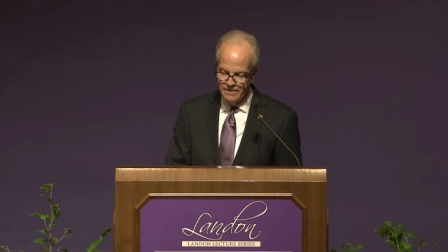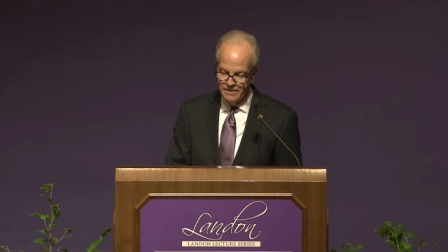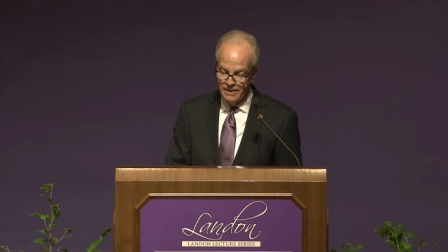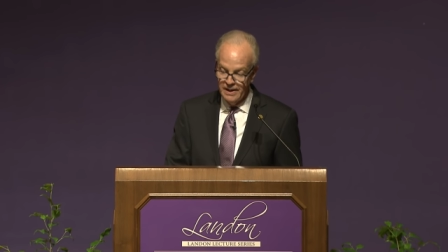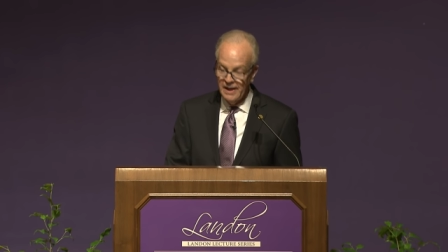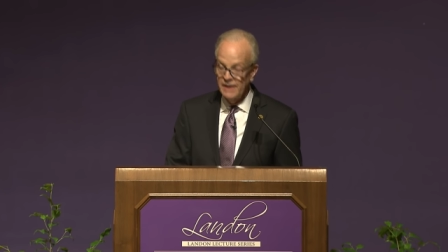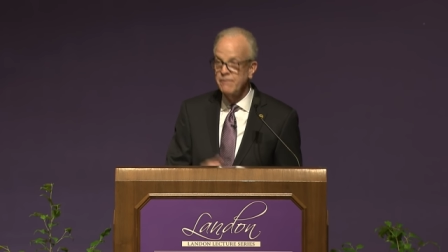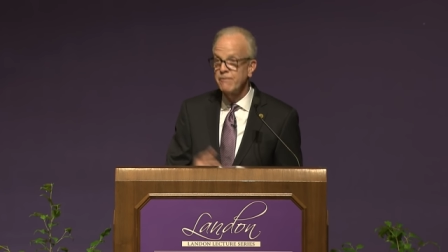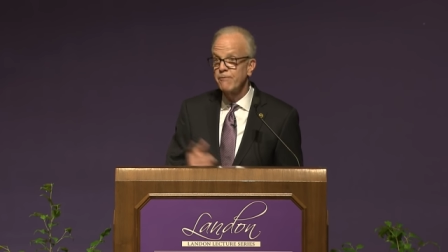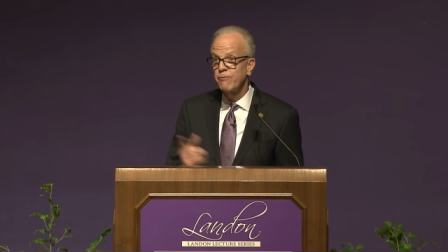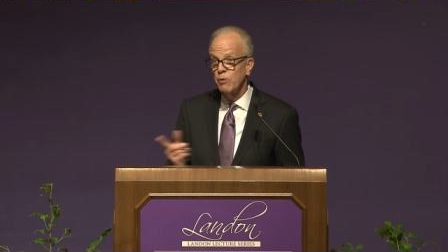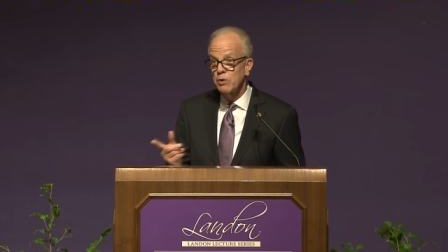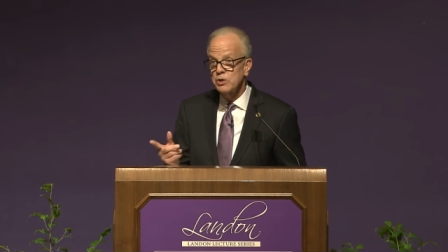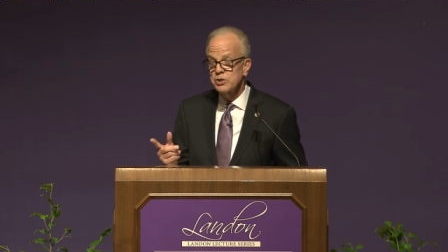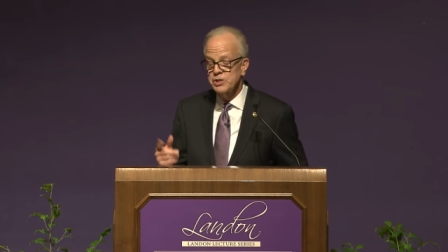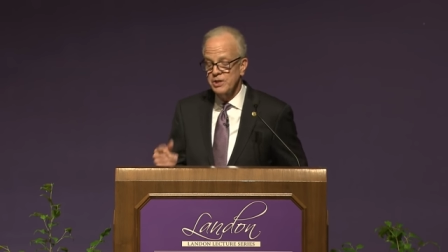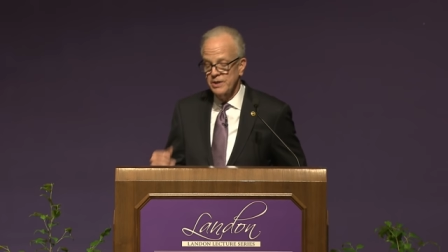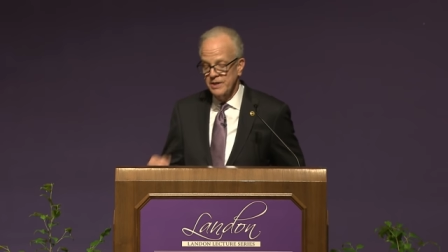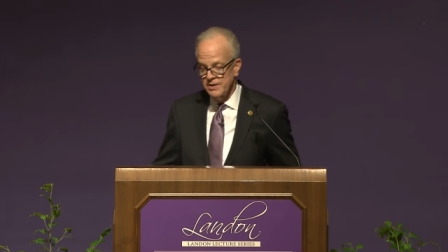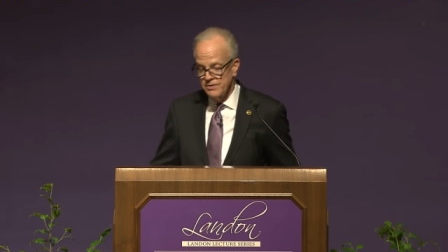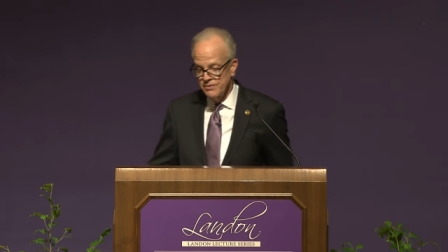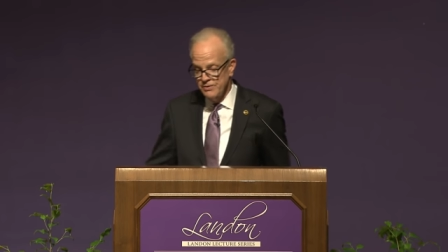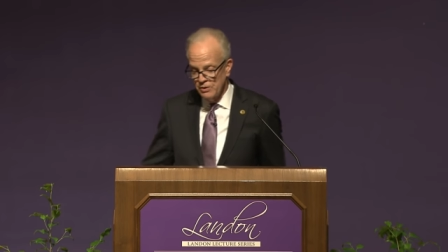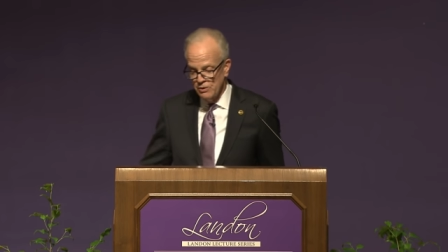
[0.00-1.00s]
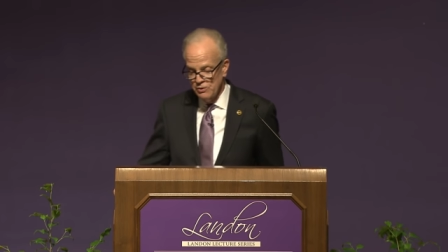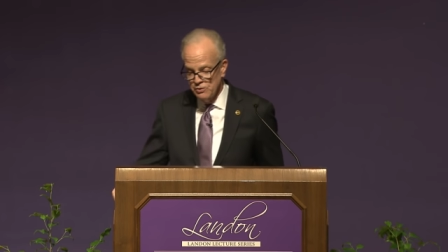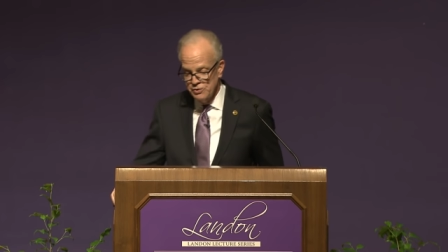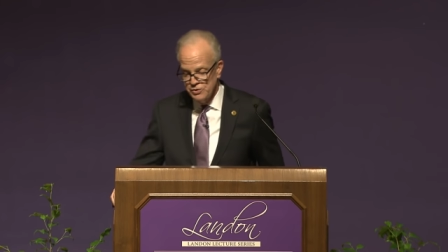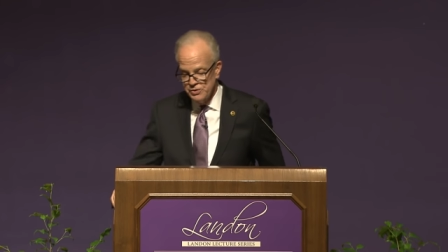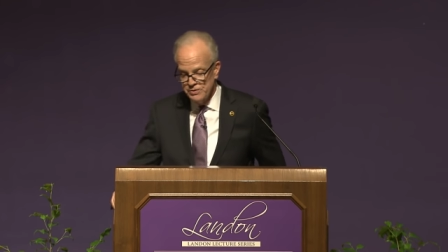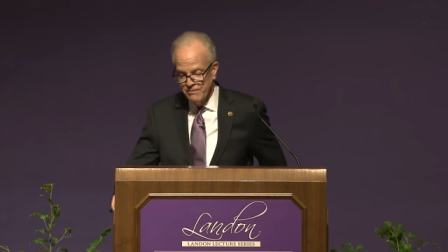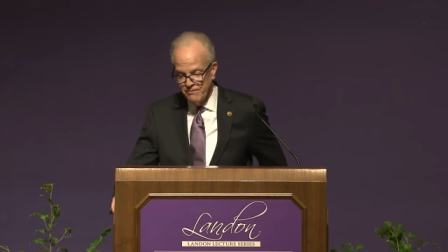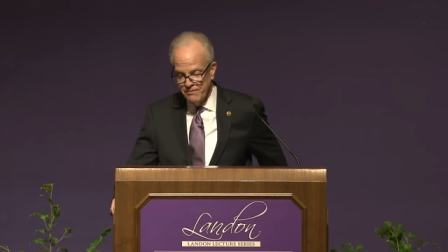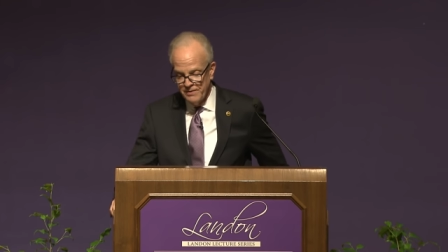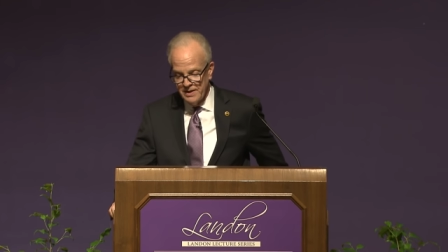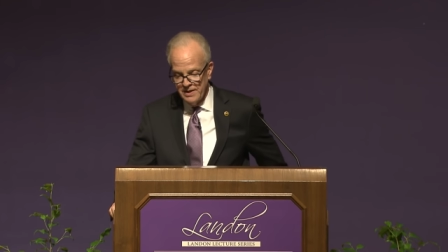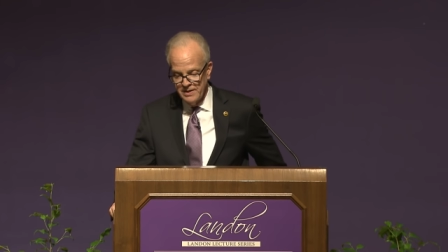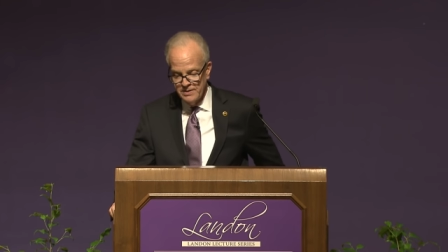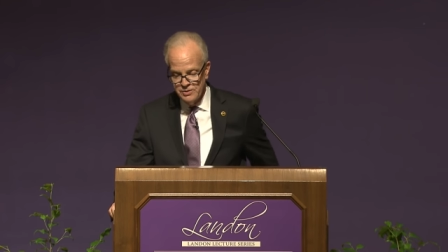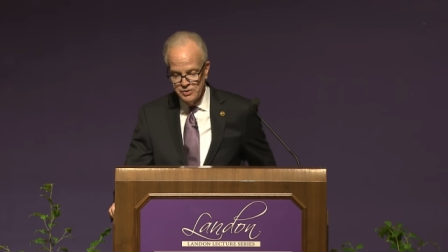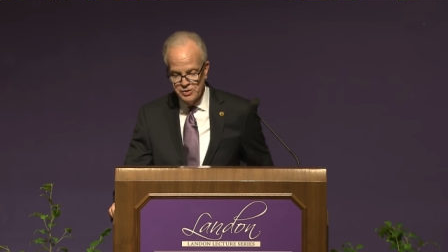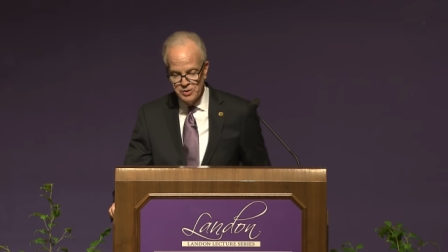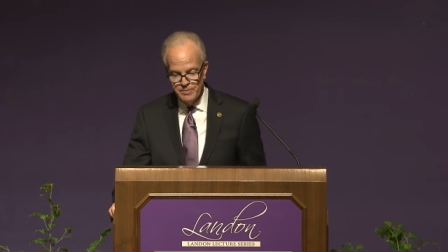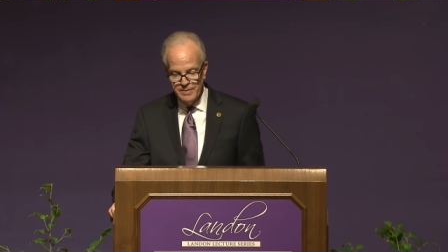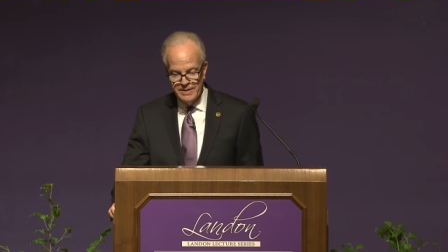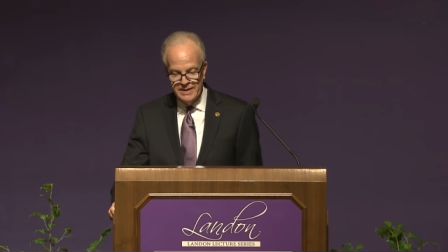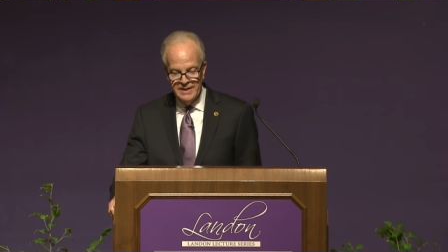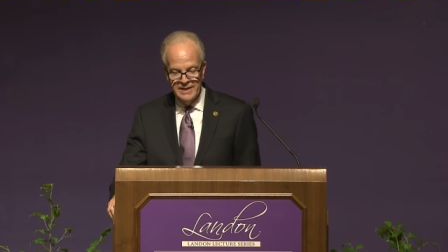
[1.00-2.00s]
Unfortunately, those funds
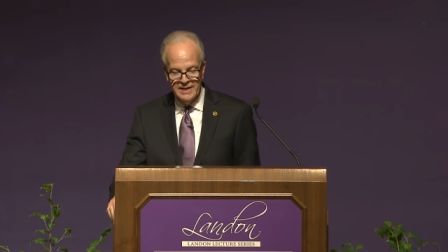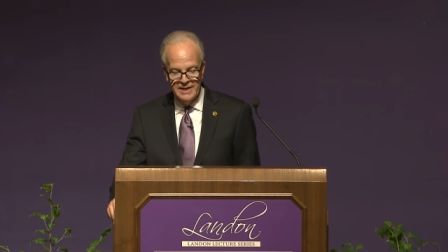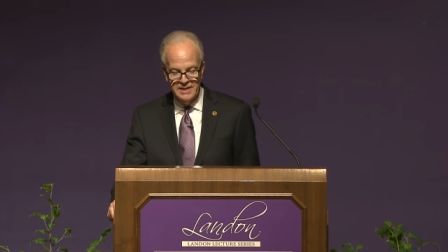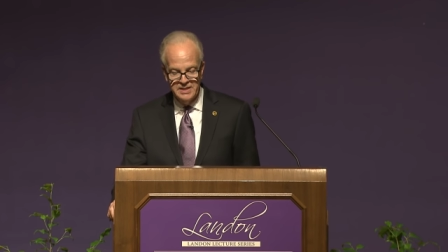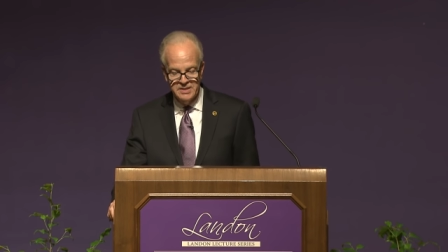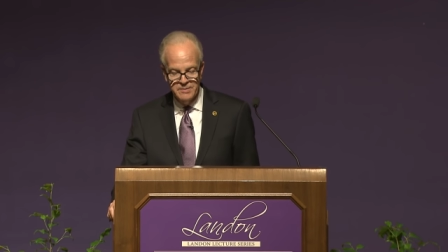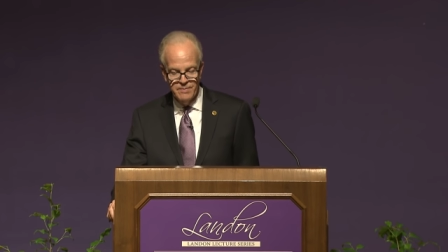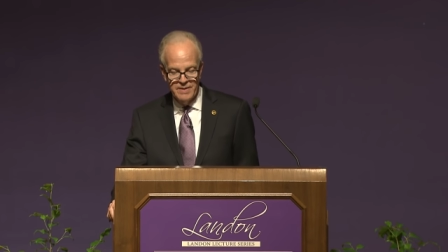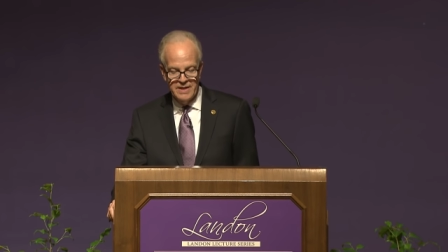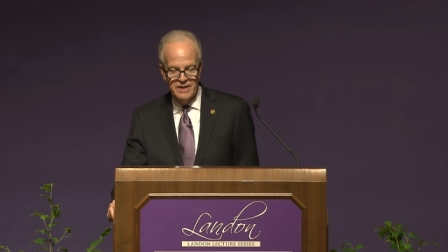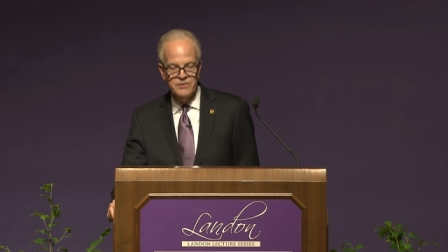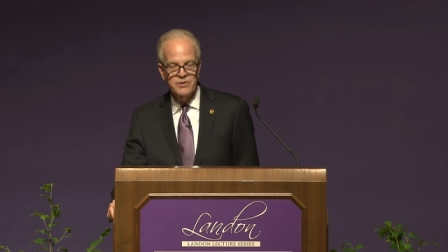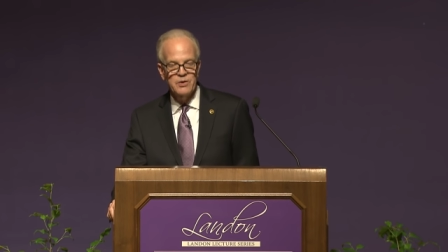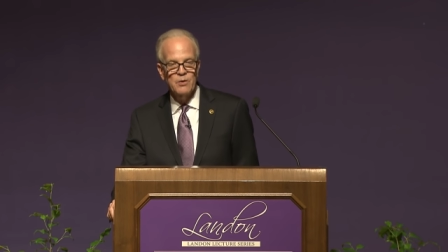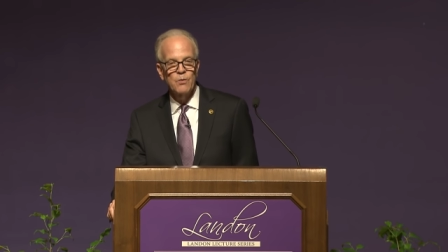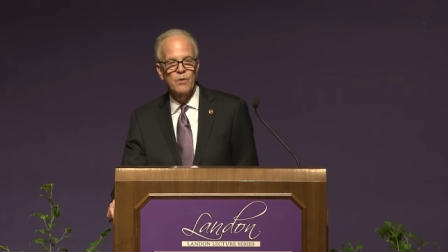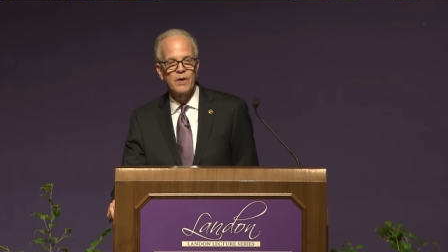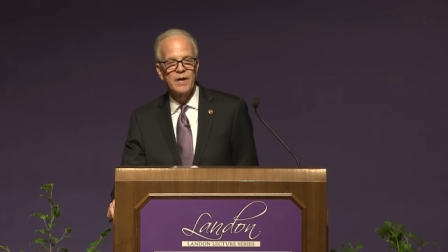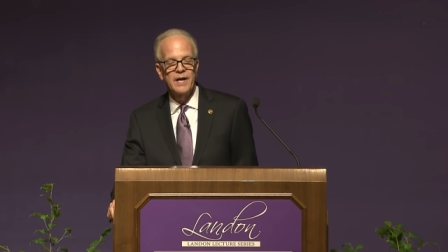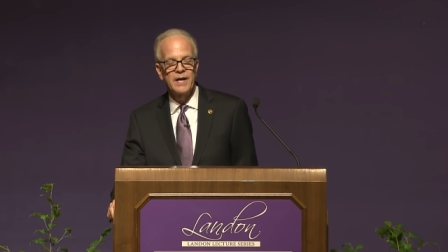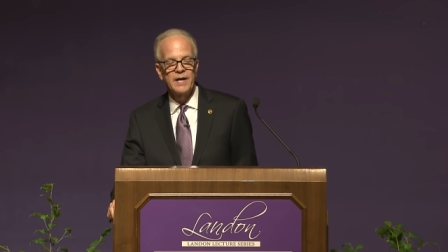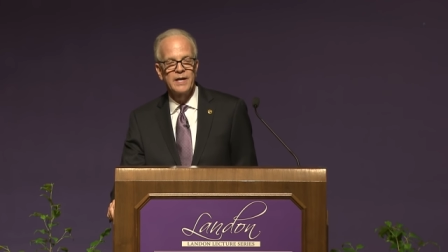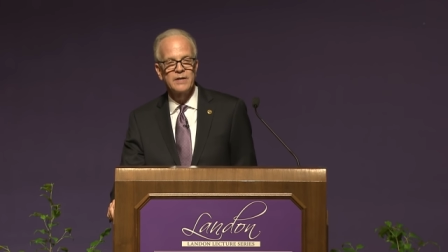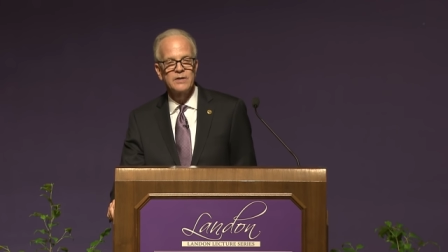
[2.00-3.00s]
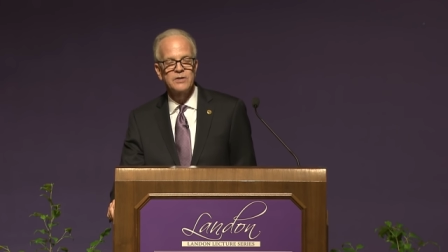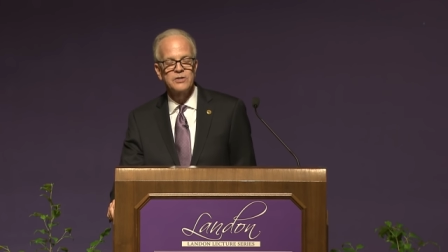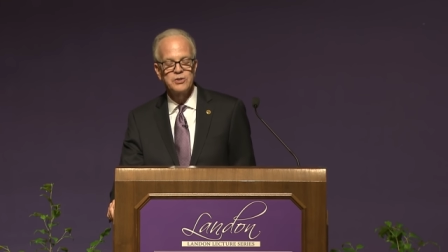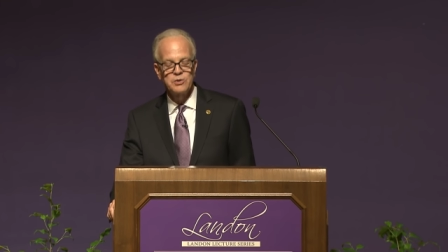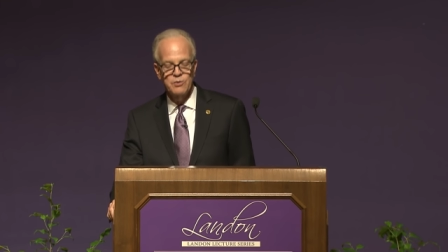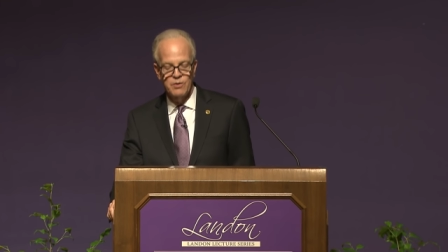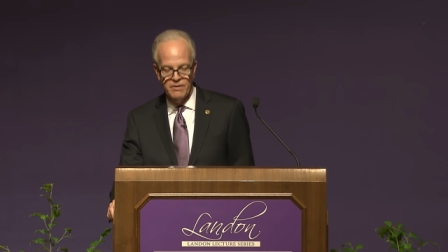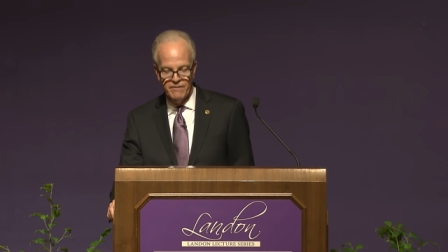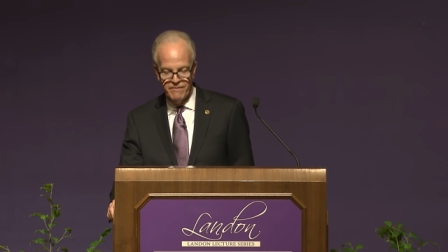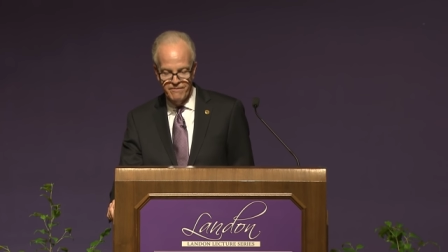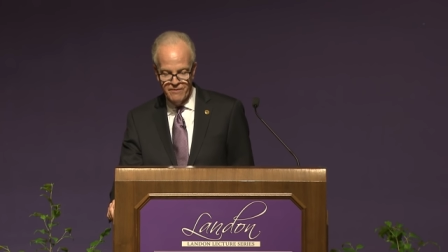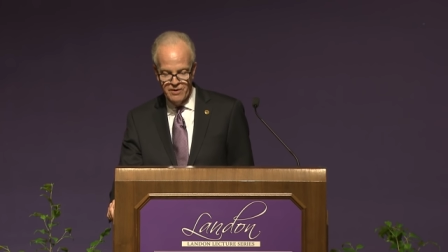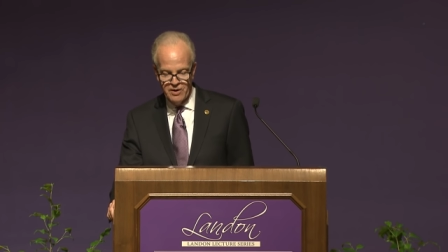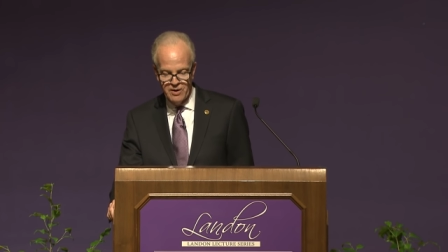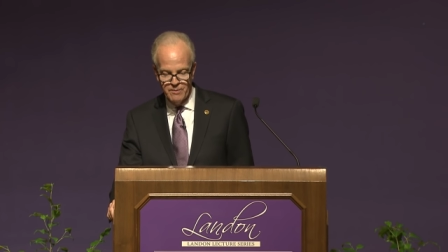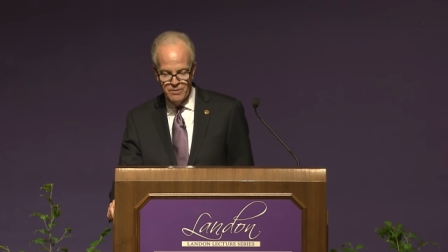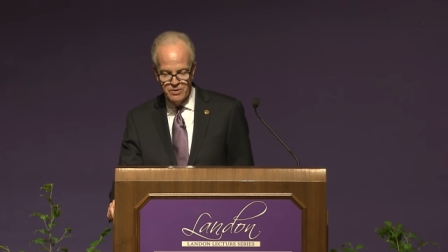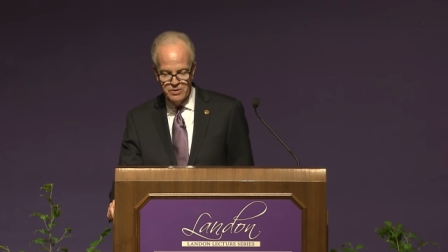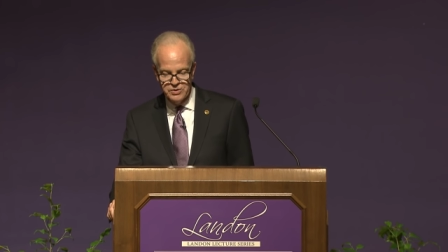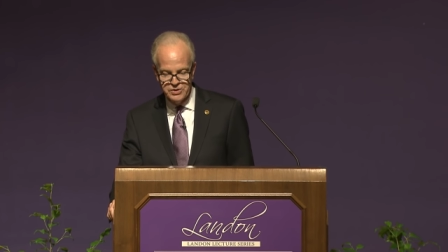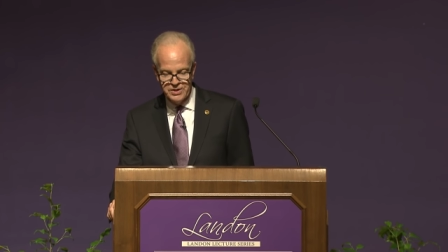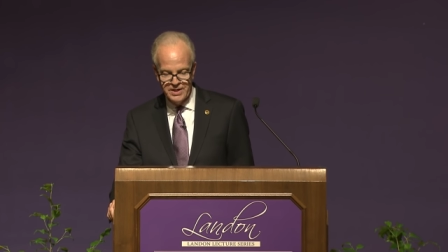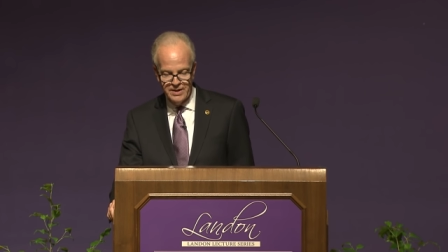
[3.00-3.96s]
are beginning to make their way to our farmers